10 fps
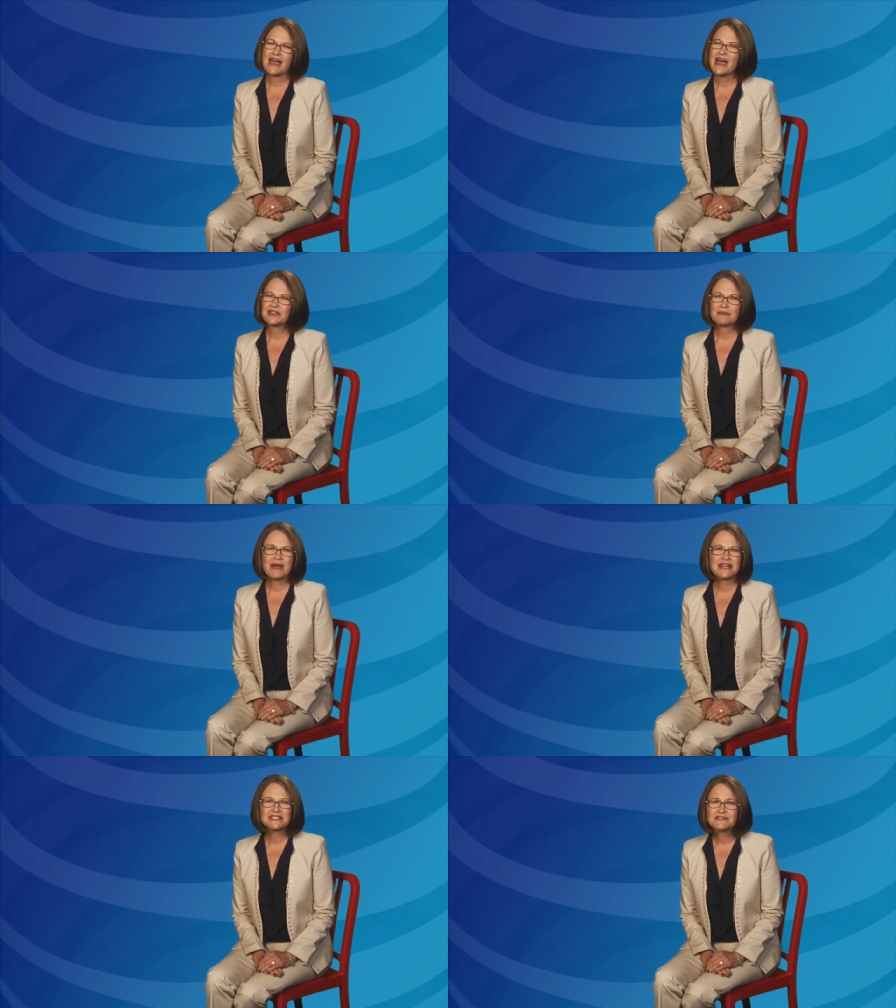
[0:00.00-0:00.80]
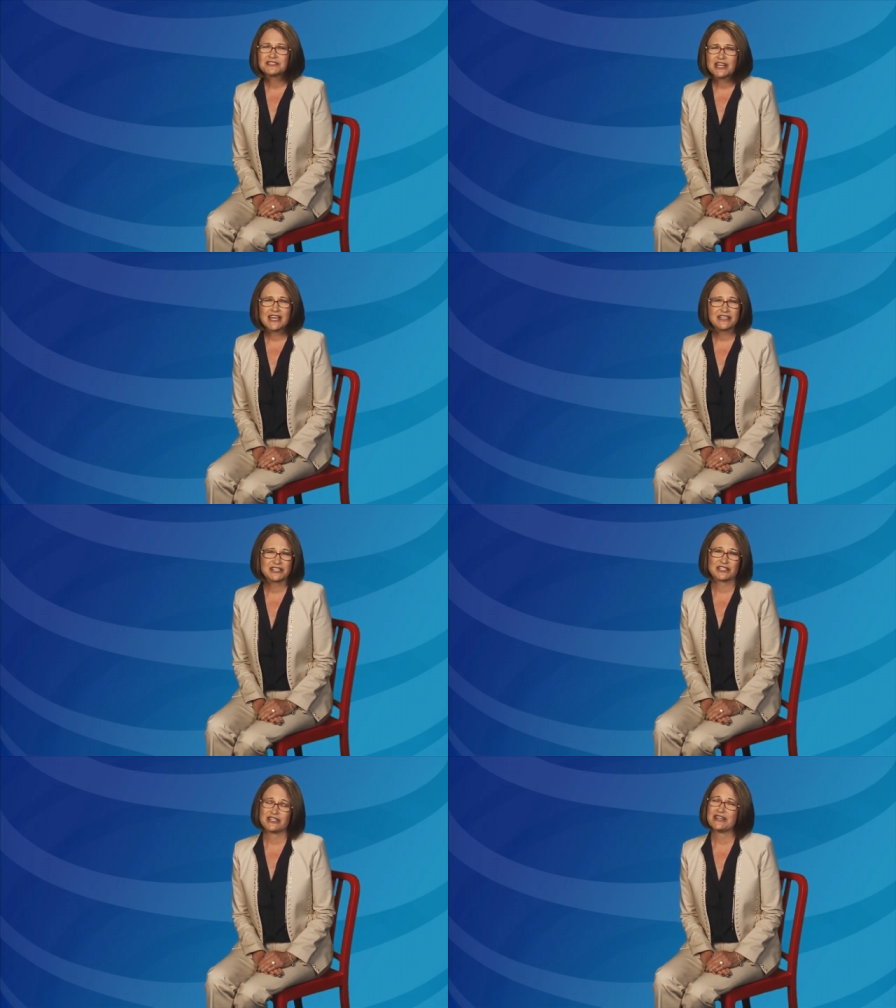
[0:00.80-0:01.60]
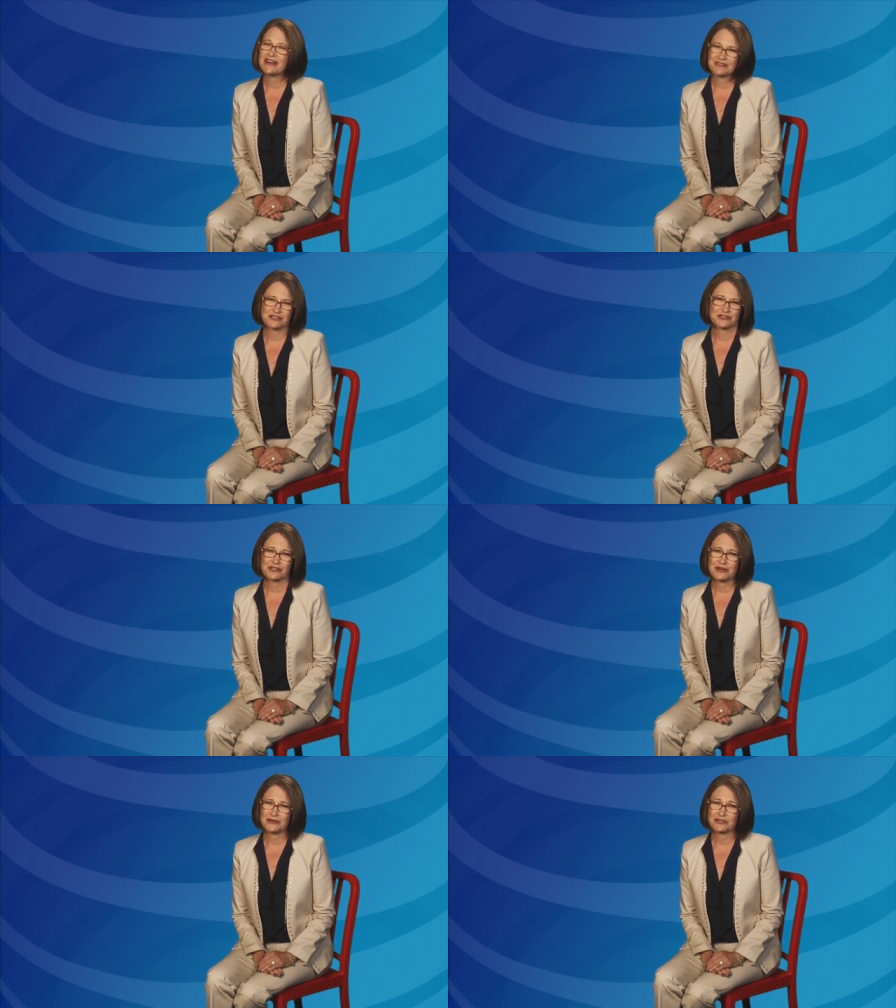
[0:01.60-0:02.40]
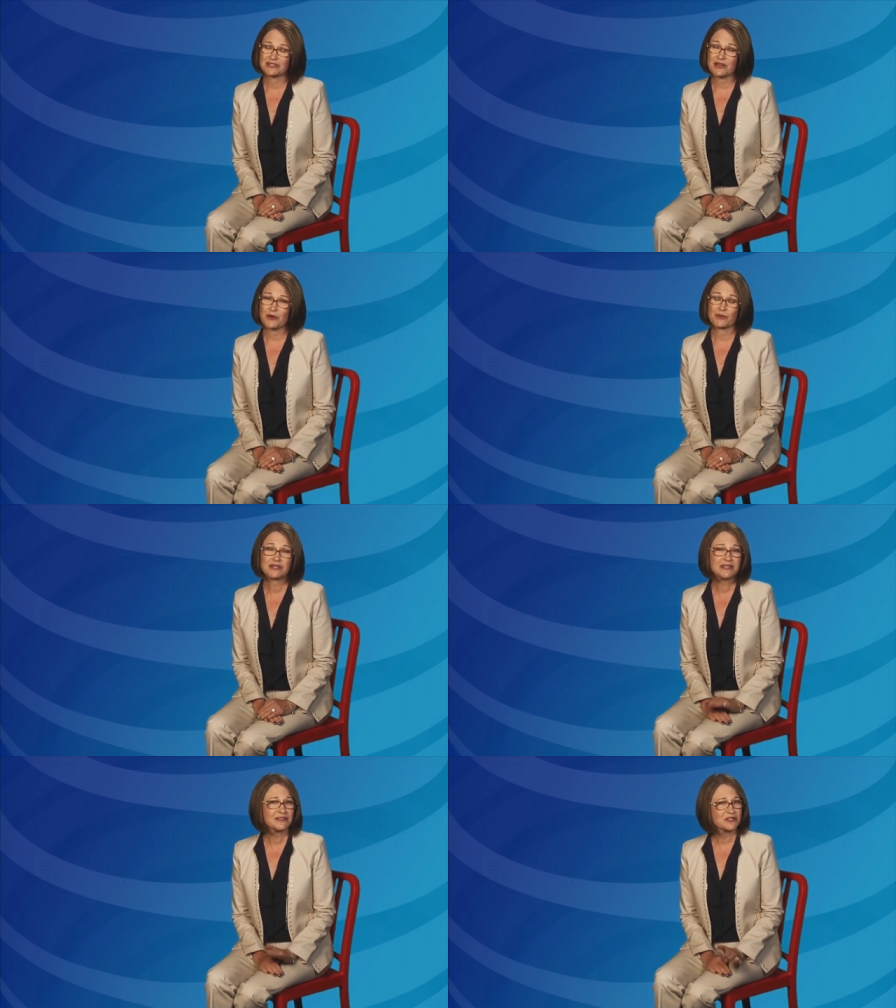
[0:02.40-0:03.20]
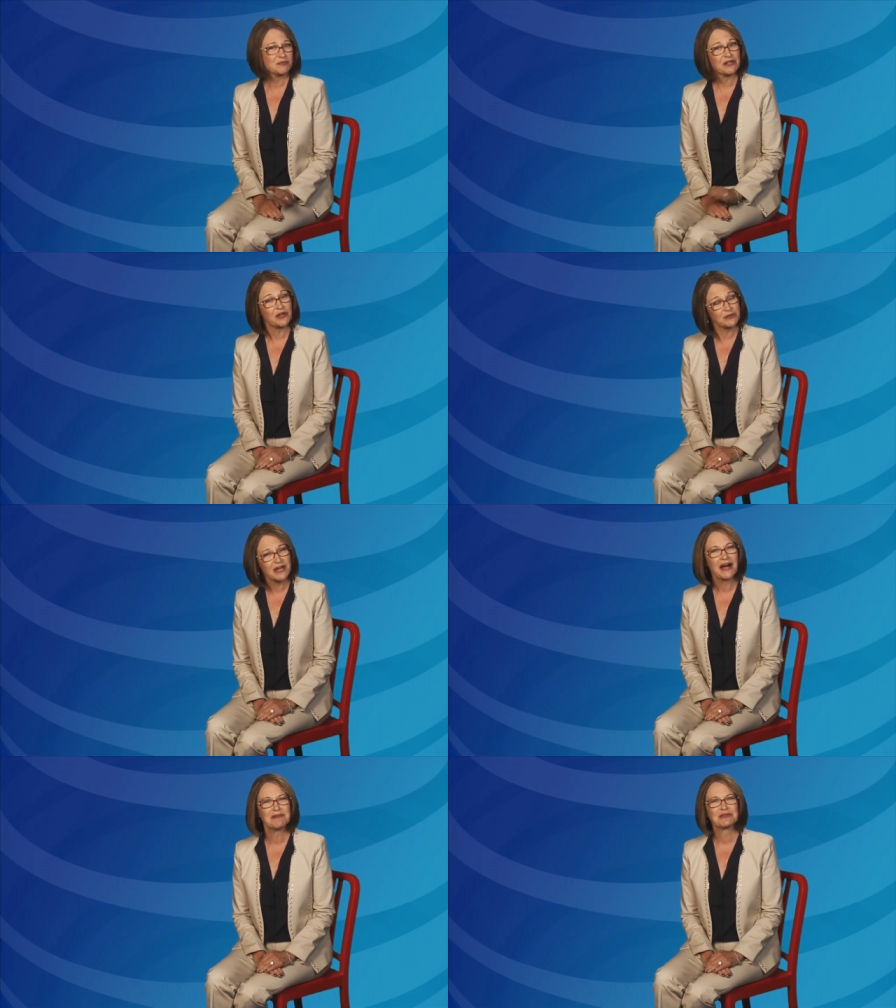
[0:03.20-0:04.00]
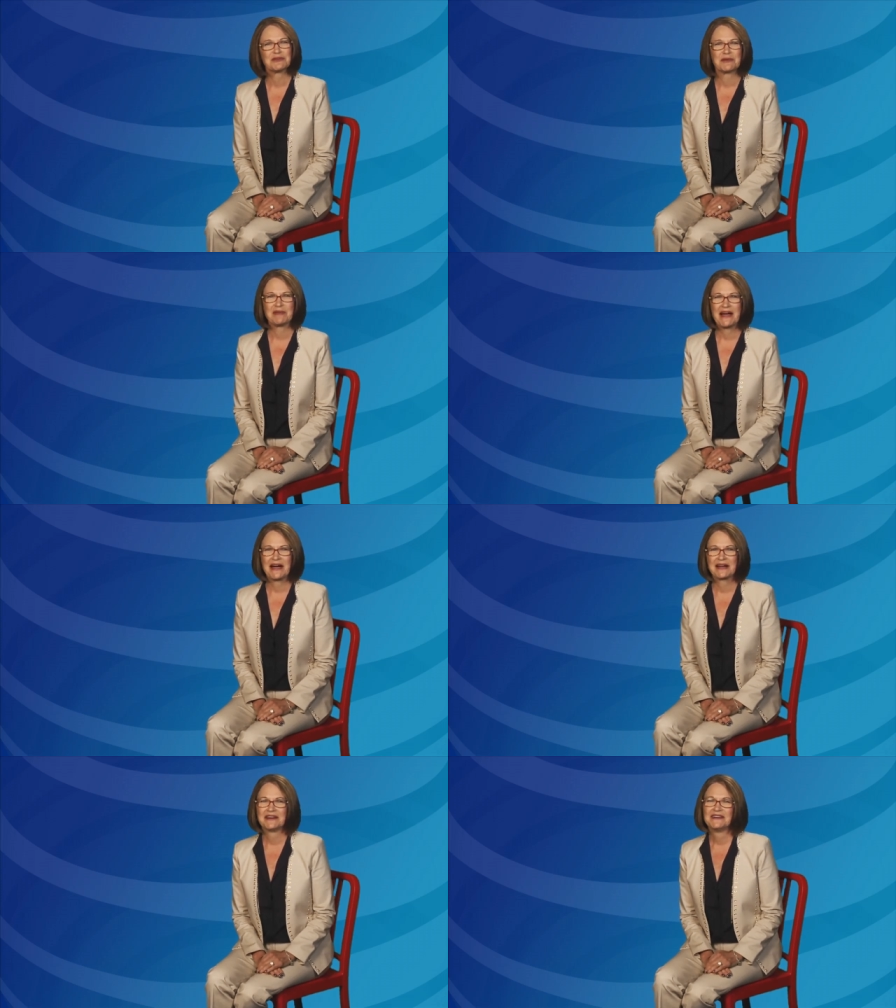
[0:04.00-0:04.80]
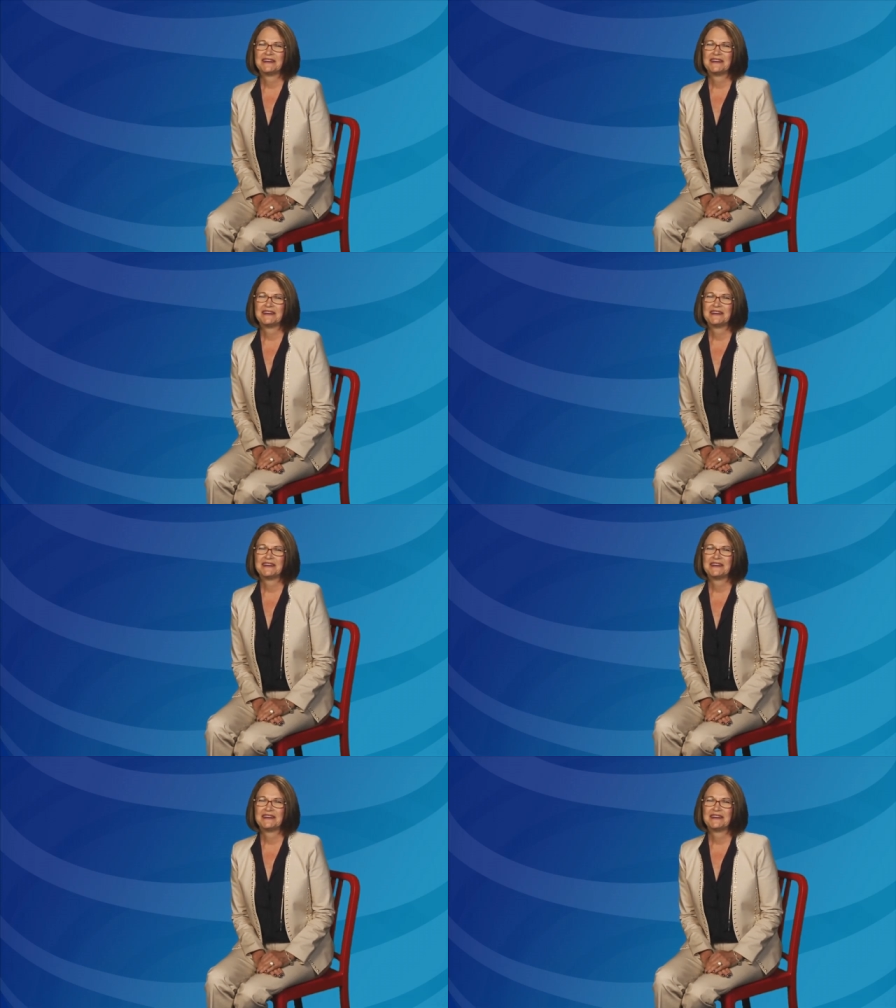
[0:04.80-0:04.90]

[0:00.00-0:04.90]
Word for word: And the pace of change has never slowed, so really there's been no time to look back.